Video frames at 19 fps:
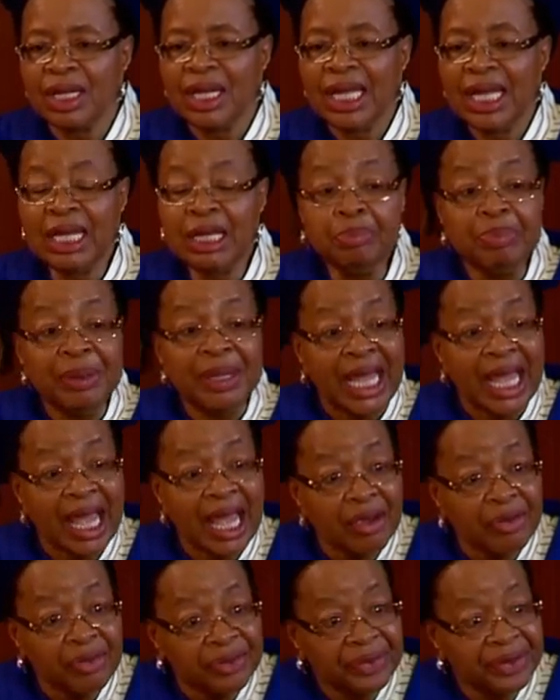in
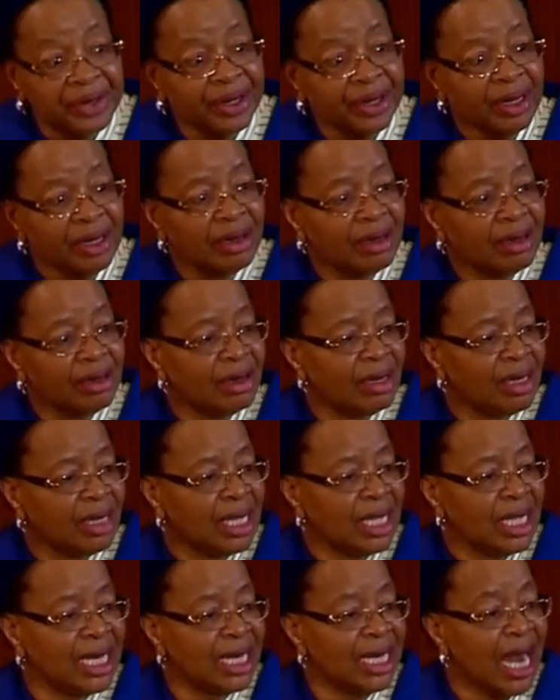behavior,
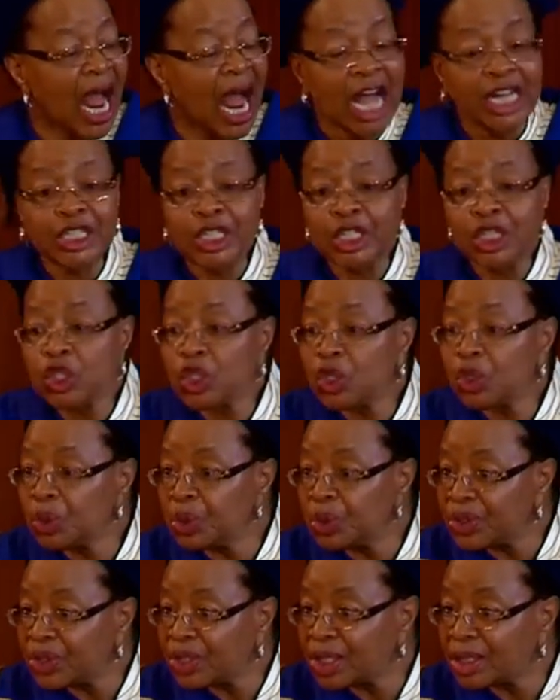in
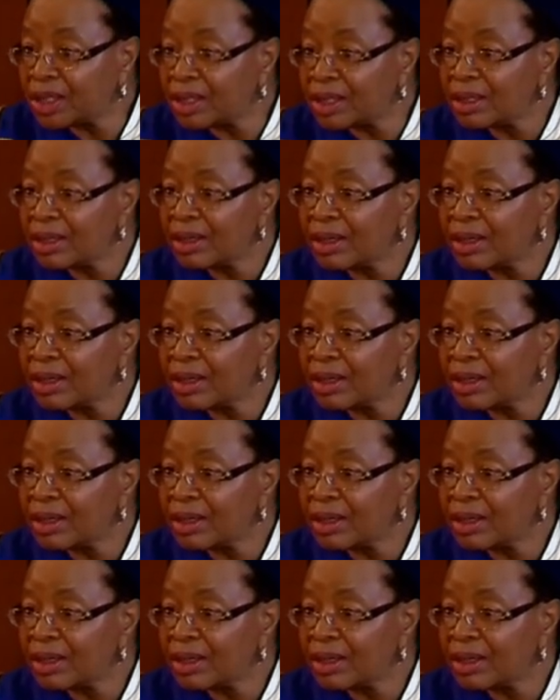attitudes.